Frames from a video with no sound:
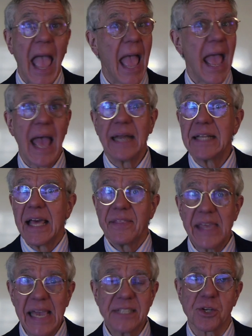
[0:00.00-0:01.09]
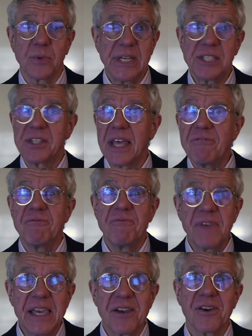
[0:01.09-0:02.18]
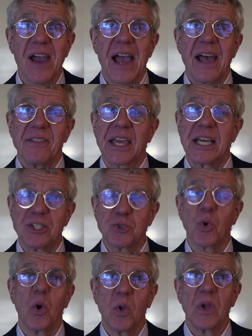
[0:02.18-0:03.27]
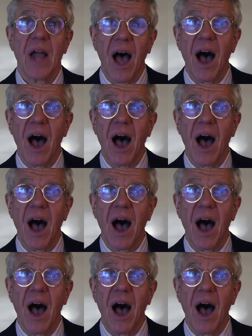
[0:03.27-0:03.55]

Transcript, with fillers: And the answer is they fear the control